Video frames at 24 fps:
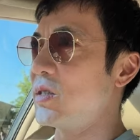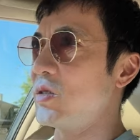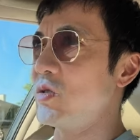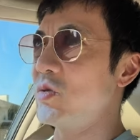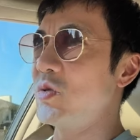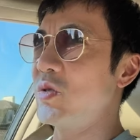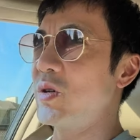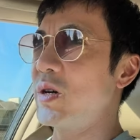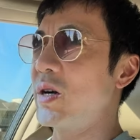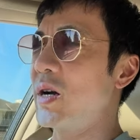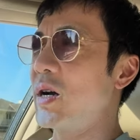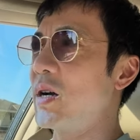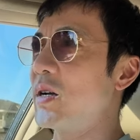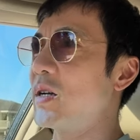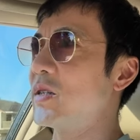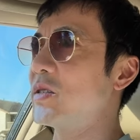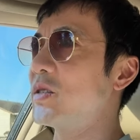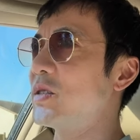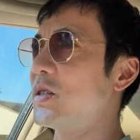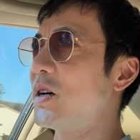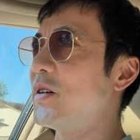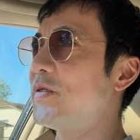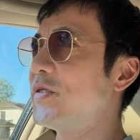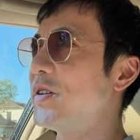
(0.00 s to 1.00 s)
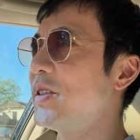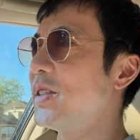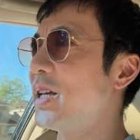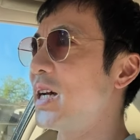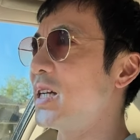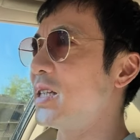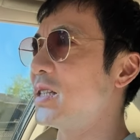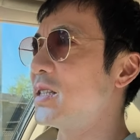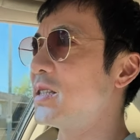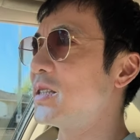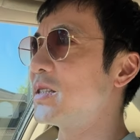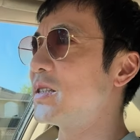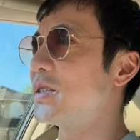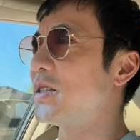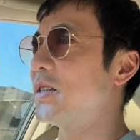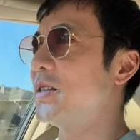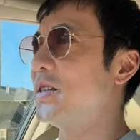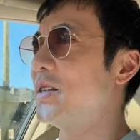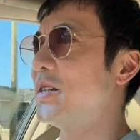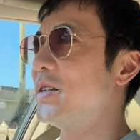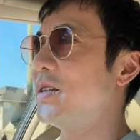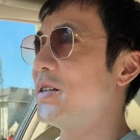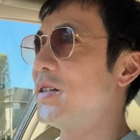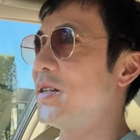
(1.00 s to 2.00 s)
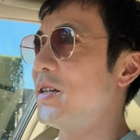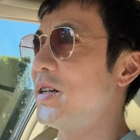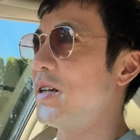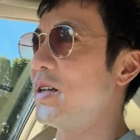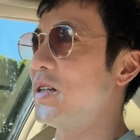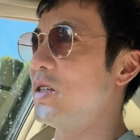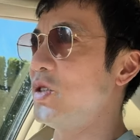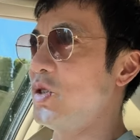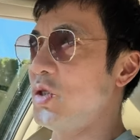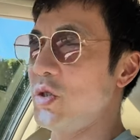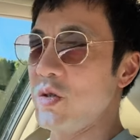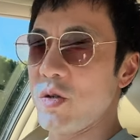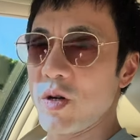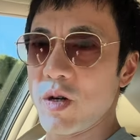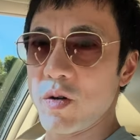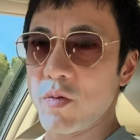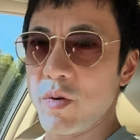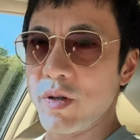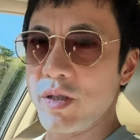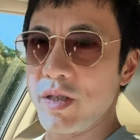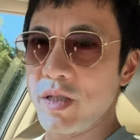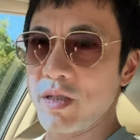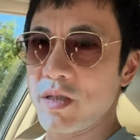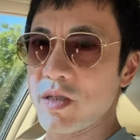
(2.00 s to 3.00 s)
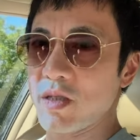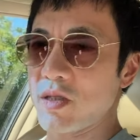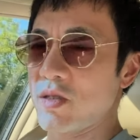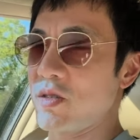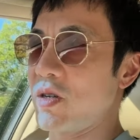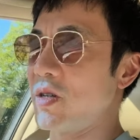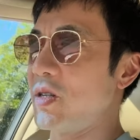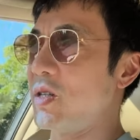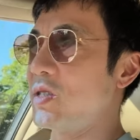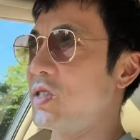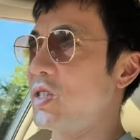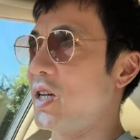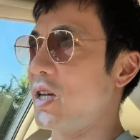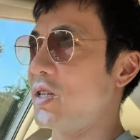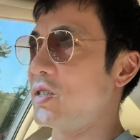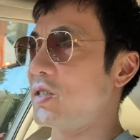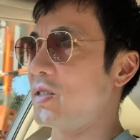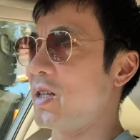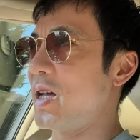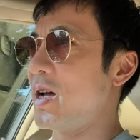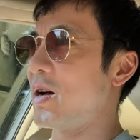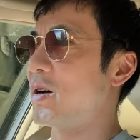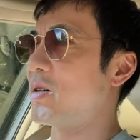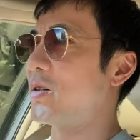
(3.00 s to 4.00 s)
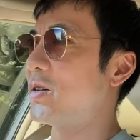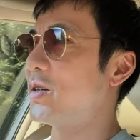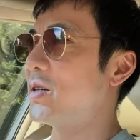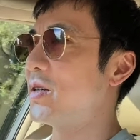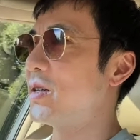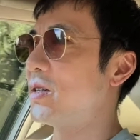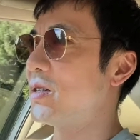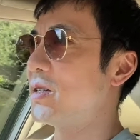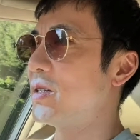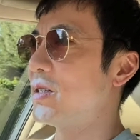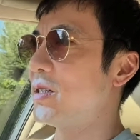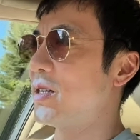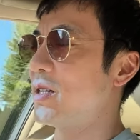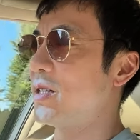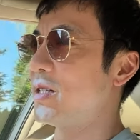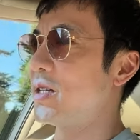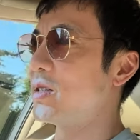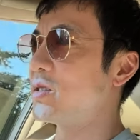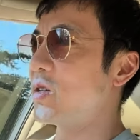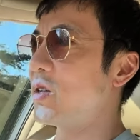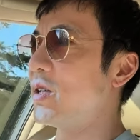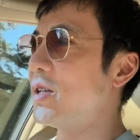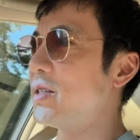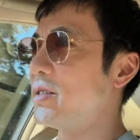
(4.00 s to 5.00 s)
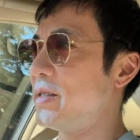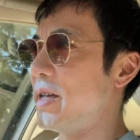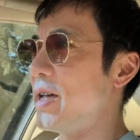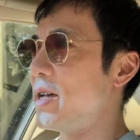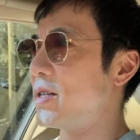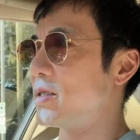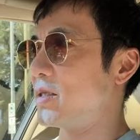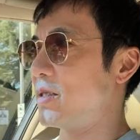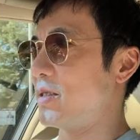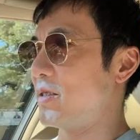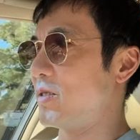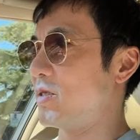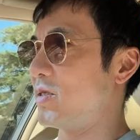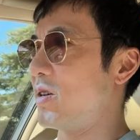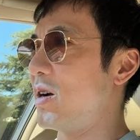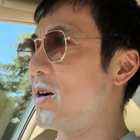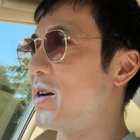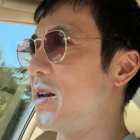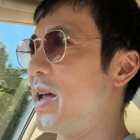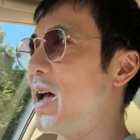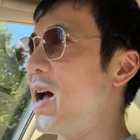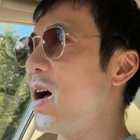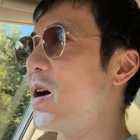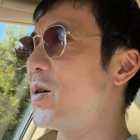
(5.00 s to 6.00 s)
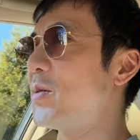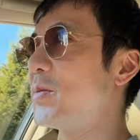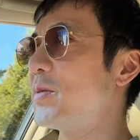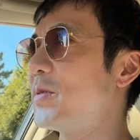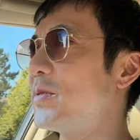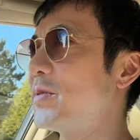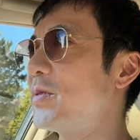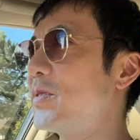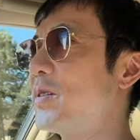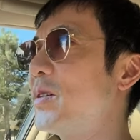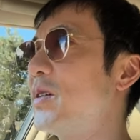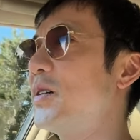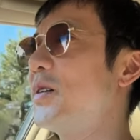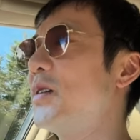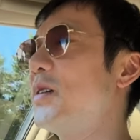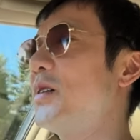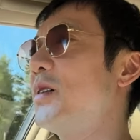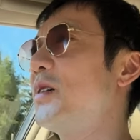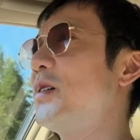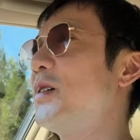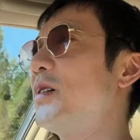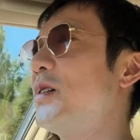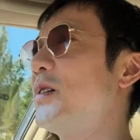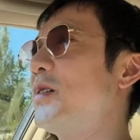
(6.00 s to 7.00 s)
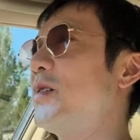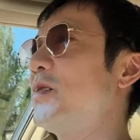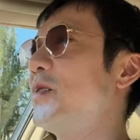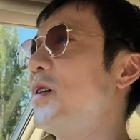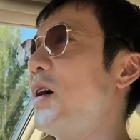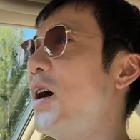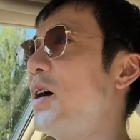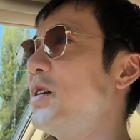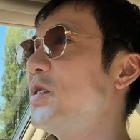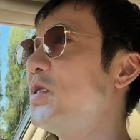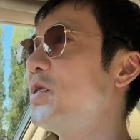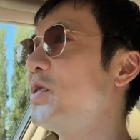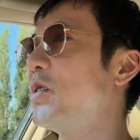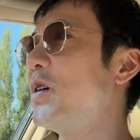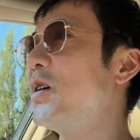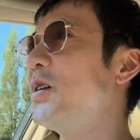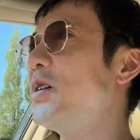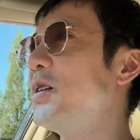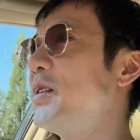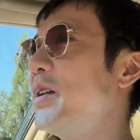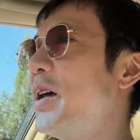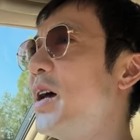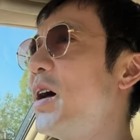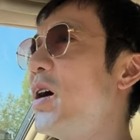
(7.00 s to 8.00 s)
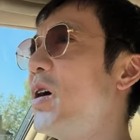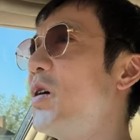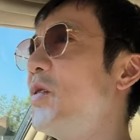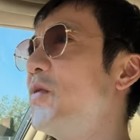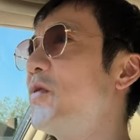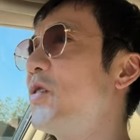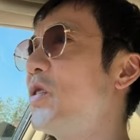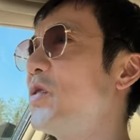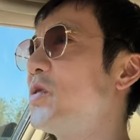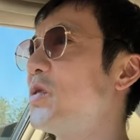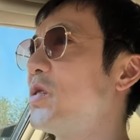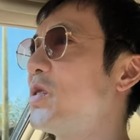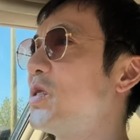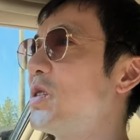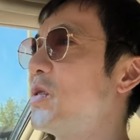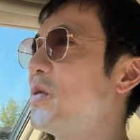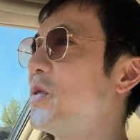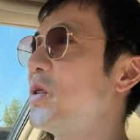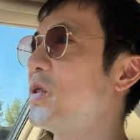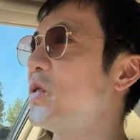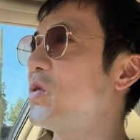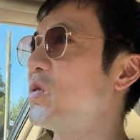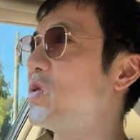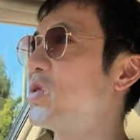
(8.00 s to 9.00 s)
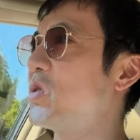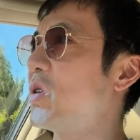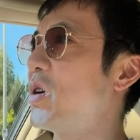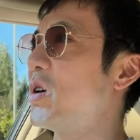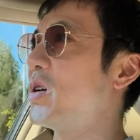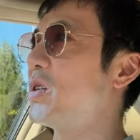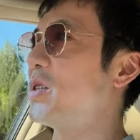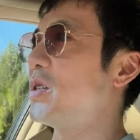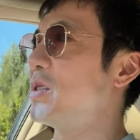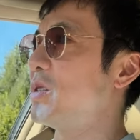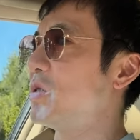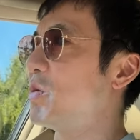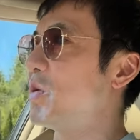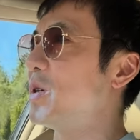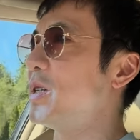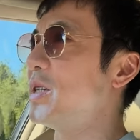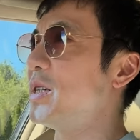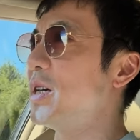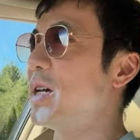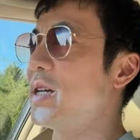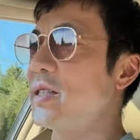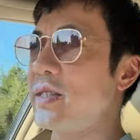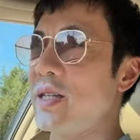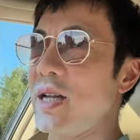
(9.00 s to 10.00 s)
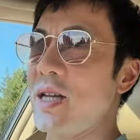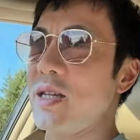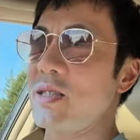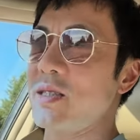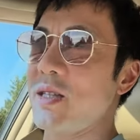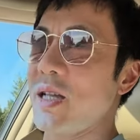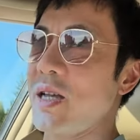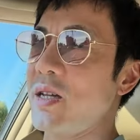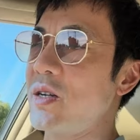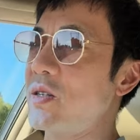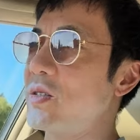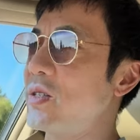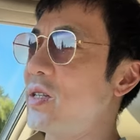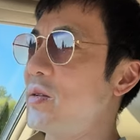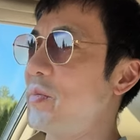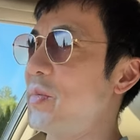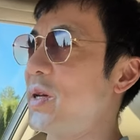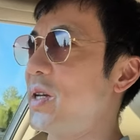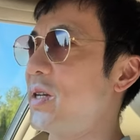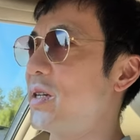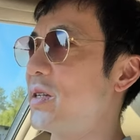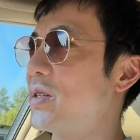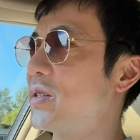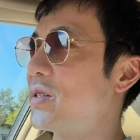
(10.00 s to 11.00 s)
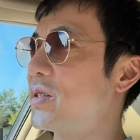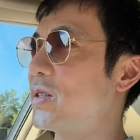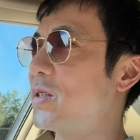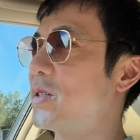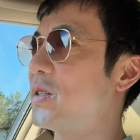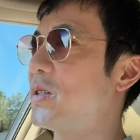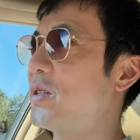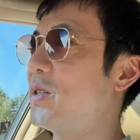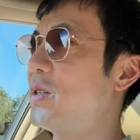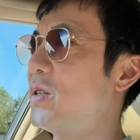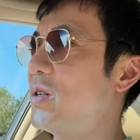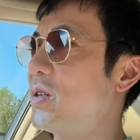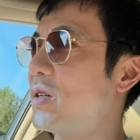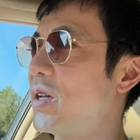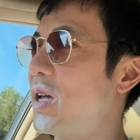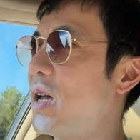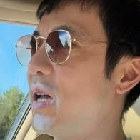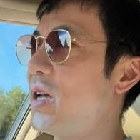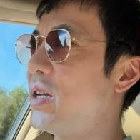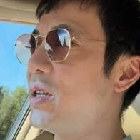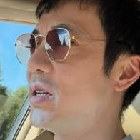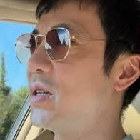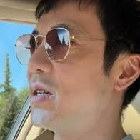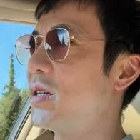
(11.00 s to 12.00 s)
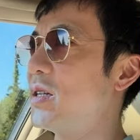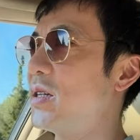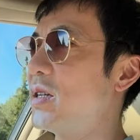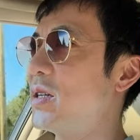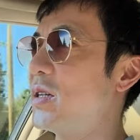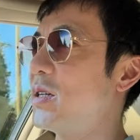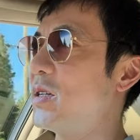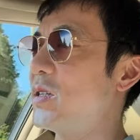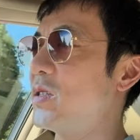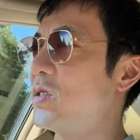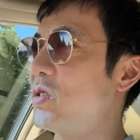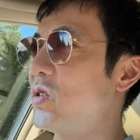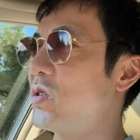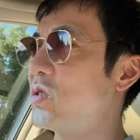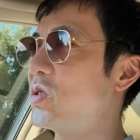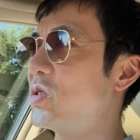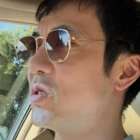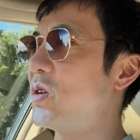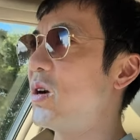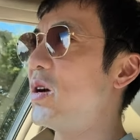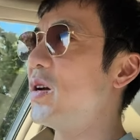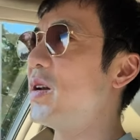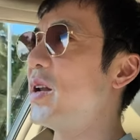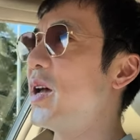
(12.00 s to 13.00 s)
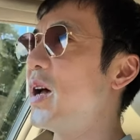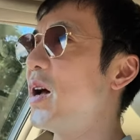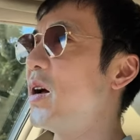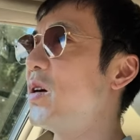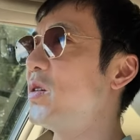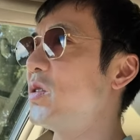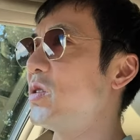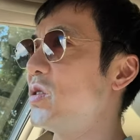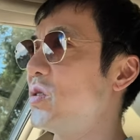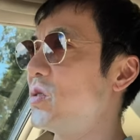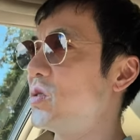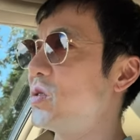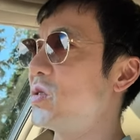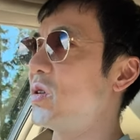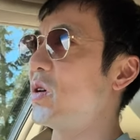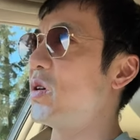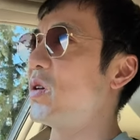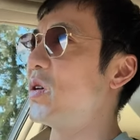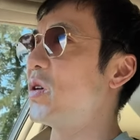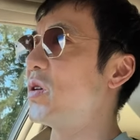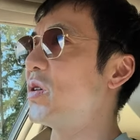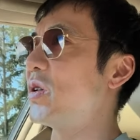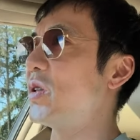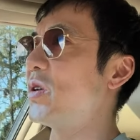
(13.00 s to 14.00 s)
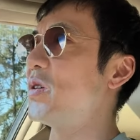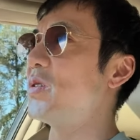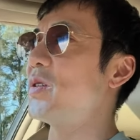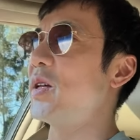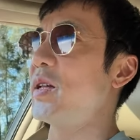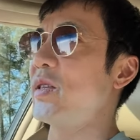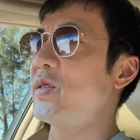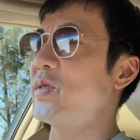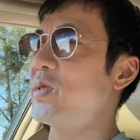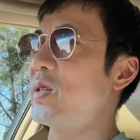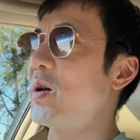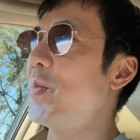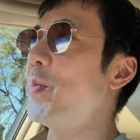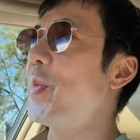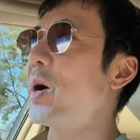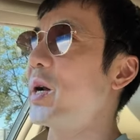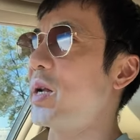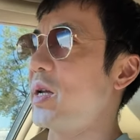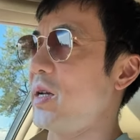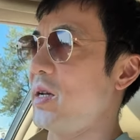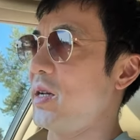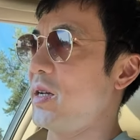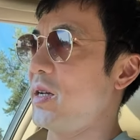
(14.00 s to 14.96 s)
you are self-enlightened and you are willing to start a change now. And that's all it takes. Start now. I started now versus someone who started 28 days later than me. Okay? You start now, you start earlier than somebody.